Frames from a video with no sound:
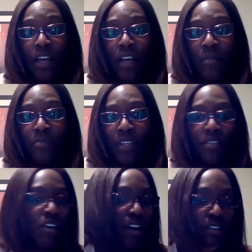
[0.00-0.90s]

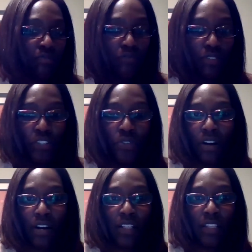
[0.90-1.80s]
and our
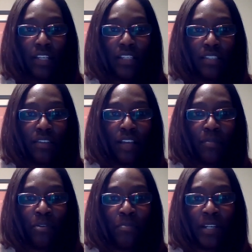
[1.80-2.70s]
URL is
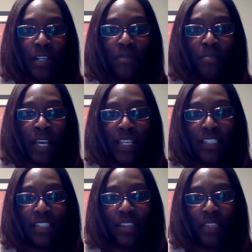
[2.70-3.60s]

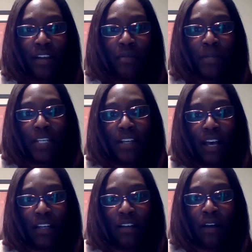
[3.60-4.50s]

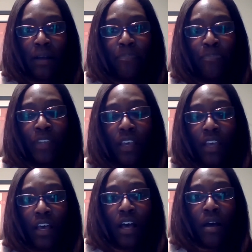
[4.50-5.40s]
premierpedstherapy.com.
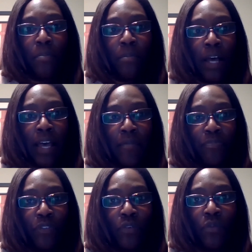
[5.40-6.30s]
But
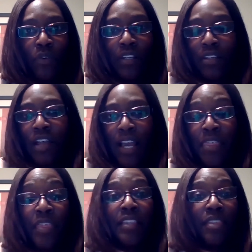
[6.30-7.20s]
I
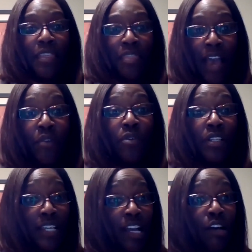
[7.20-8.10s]
think that
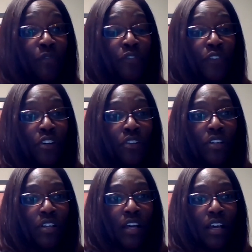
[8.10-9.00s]
really helped
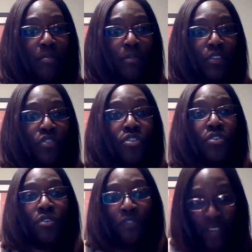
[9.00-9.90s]
for
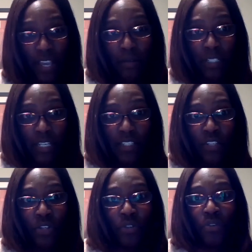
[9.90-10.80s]
new
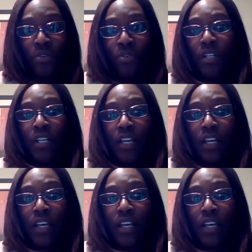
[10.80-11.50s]
families who